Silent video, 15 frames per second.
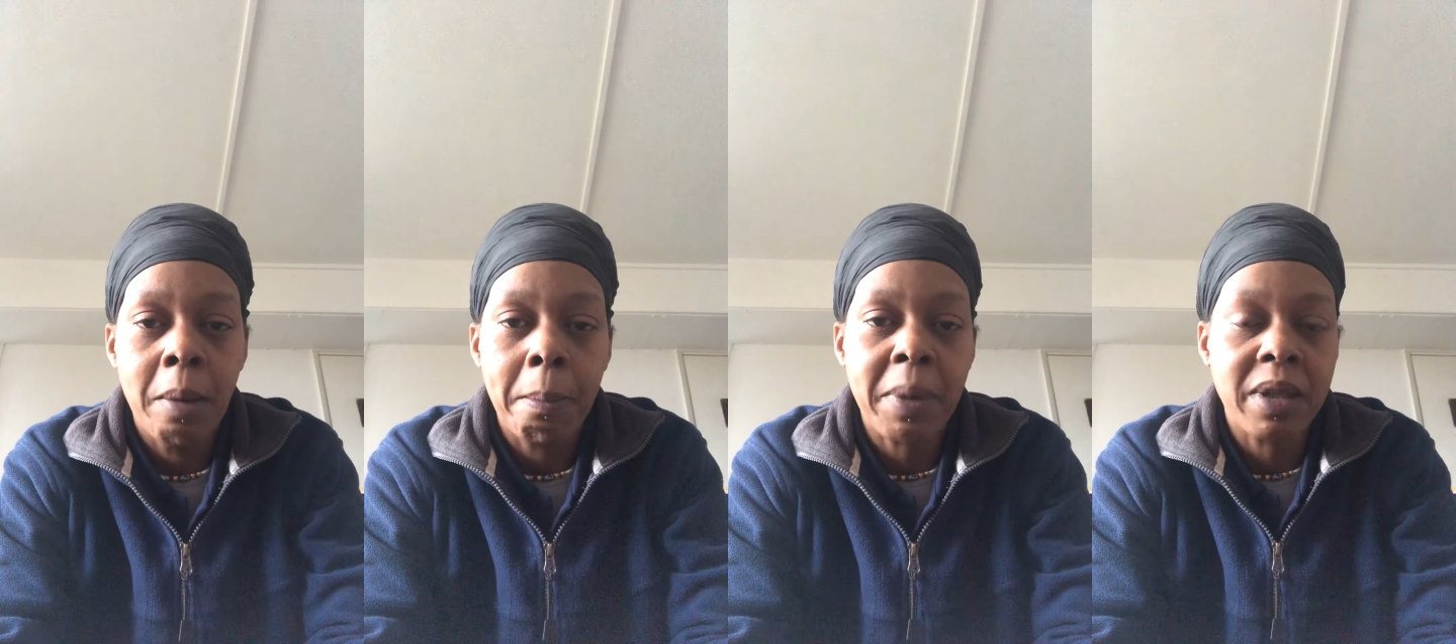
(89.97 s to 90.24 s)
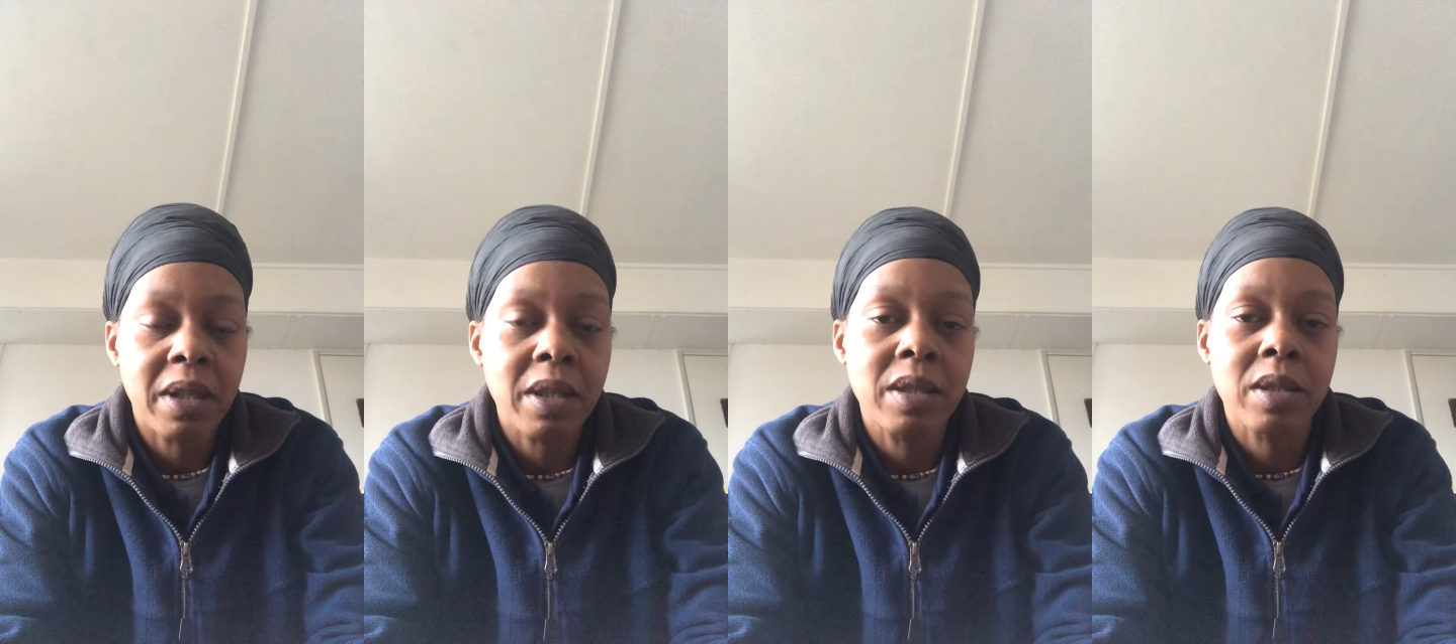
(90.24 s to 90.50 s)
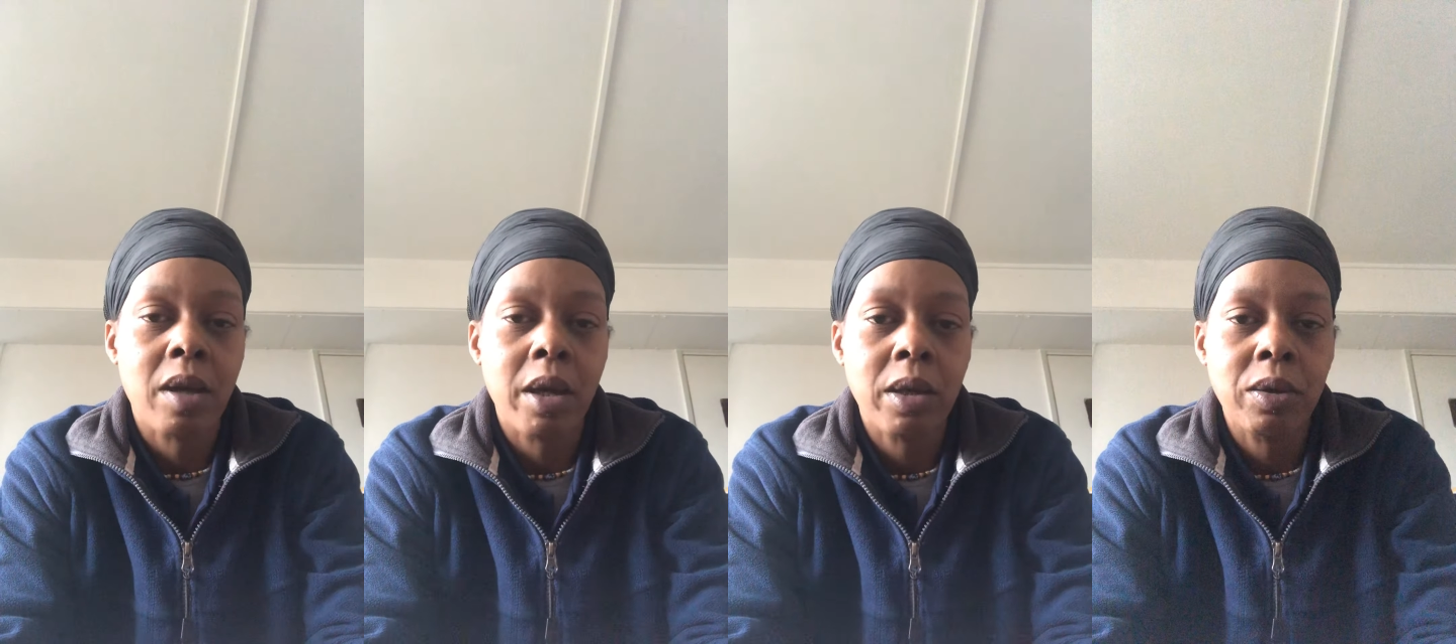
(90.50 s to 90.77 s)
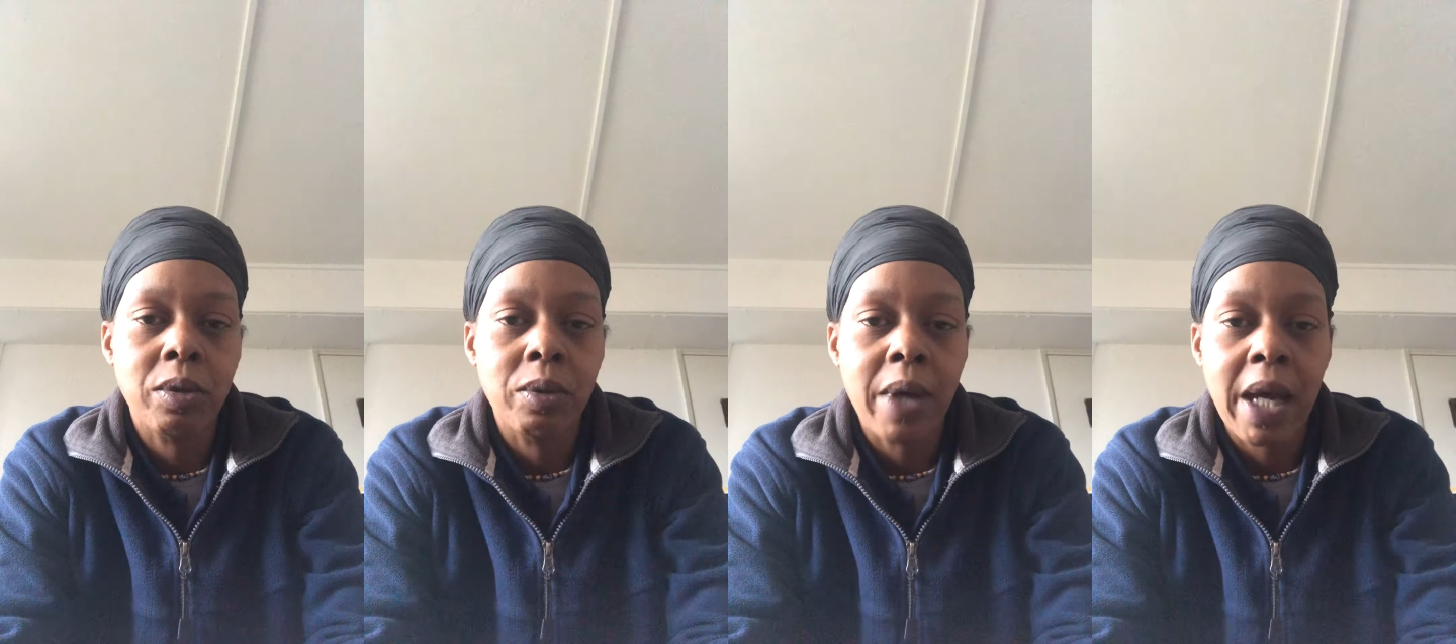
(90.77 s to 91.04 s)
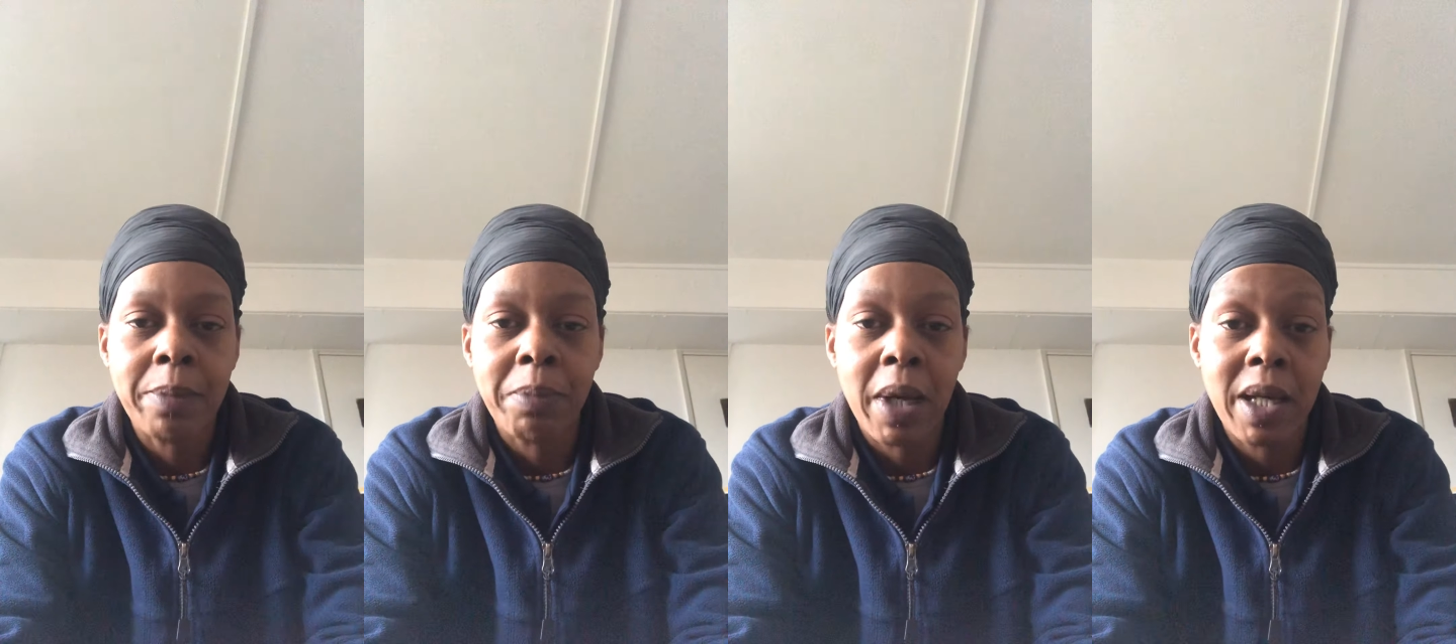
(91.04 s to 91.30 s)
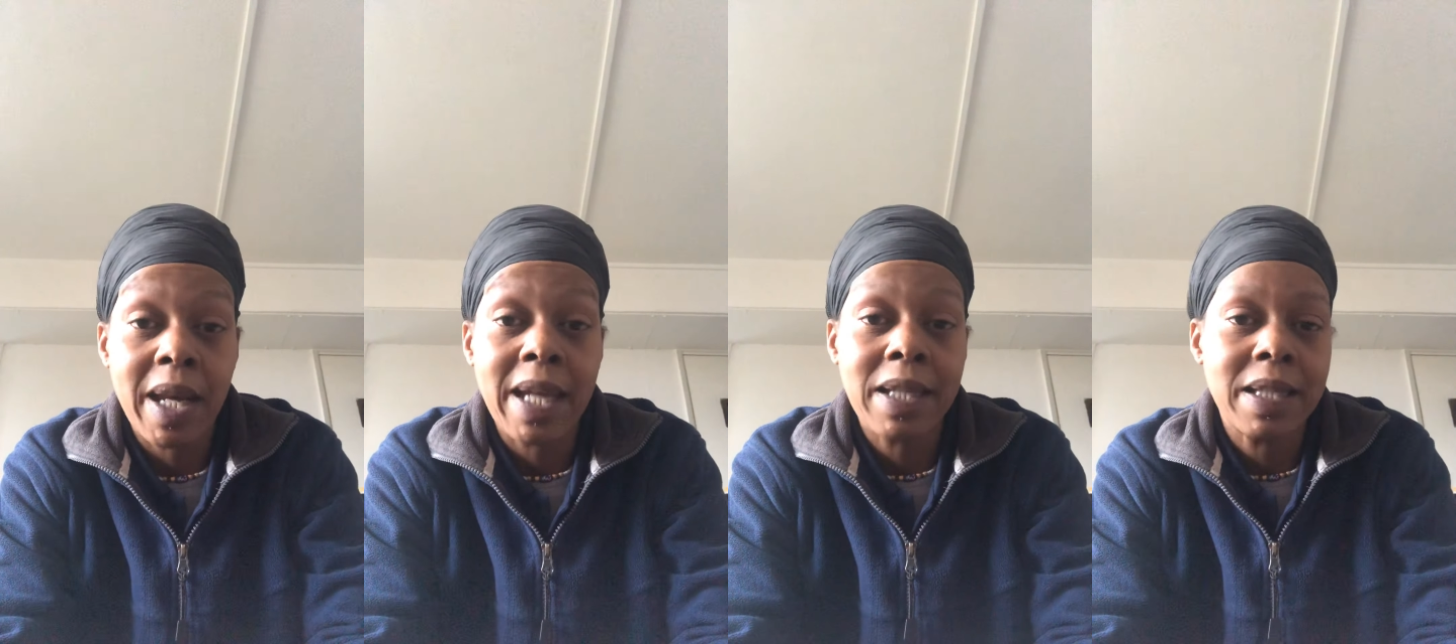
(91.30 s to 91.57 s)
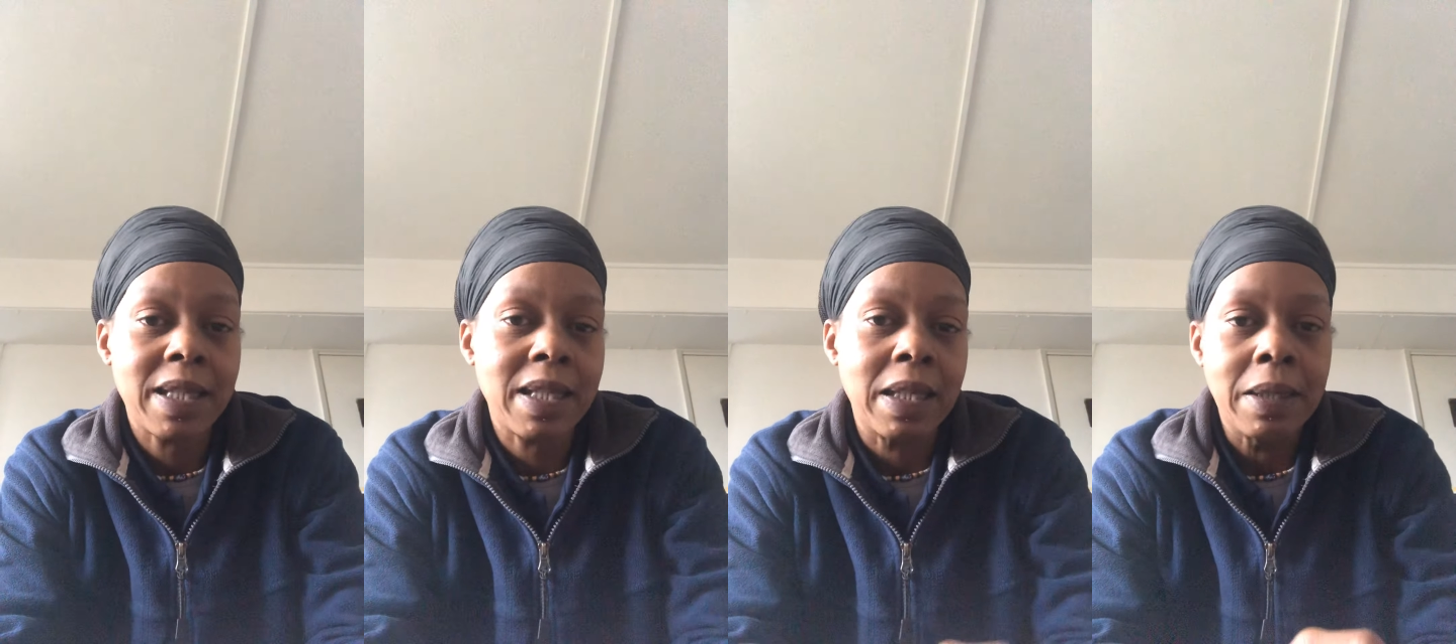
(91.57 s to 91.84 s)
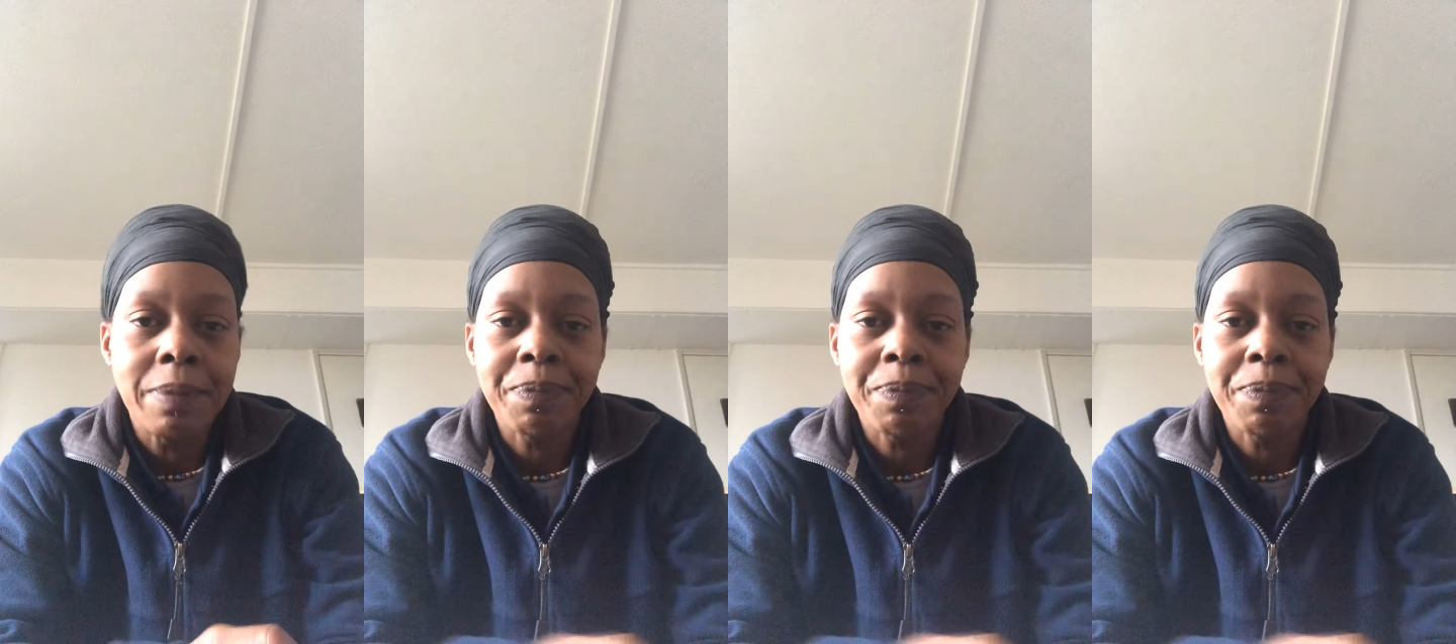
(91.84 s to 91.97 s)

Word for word: monthly cycle and my lady